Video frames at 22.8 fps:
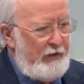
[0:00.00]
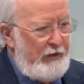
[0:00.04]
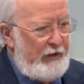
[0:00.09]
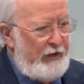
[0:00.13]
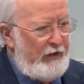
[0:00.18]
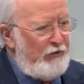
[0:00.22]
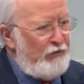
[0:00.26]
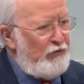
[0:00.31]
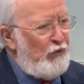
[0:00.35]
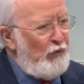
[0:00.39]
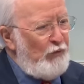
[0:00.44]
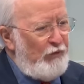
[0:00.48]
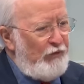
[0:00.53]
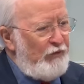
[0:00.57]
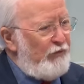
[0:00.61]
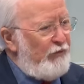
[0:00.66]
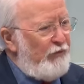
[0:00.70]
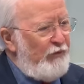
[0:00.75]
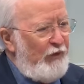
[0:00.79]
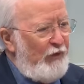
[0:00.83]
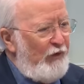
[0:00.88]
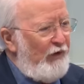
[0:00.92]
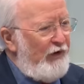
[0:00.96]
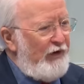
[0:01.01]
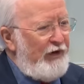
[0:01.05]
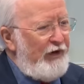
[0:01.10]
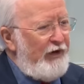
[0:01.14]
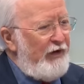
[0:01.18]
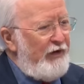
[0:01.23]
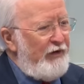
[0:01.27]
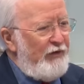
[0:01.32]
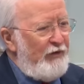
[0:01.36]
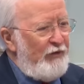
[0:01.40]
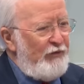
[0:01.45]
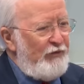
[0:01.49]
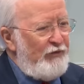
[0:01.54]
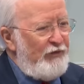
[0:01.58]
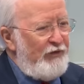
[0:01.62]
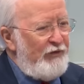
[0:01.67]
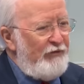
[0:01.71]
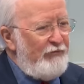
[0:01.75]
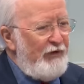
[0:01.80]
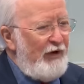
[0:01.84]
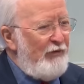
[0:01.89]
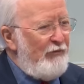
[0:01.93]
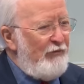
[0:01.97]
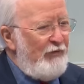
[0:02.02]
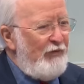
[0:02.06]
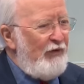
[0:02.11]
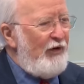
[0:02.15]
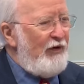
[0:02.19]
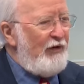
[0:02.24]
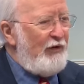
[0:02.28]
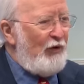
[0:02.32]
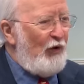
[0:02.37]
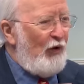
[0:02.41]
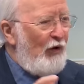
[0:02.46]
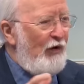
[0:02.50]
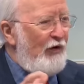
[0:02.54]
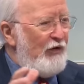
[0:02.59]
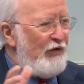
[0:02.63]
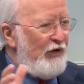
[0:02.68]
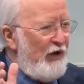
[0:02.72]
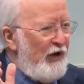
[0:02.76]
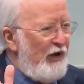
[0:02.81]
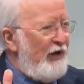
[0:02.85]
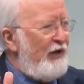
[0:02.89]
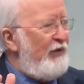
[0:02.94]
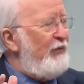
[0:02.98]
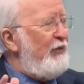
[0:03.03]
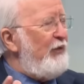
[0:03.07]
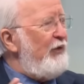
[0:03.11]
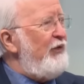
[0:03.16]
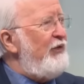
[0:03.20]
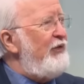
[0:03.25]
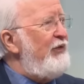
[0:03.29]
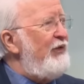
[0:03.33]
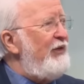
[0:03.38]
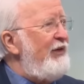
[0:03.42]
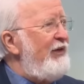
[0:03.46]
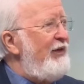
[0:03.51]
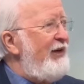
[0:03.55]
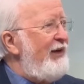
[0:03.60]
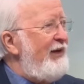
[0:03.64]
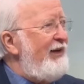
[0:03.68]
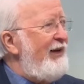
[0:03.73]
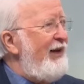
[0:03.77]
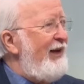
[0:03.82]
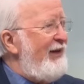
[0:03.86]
And to this very day, there's a, a very large edifice at,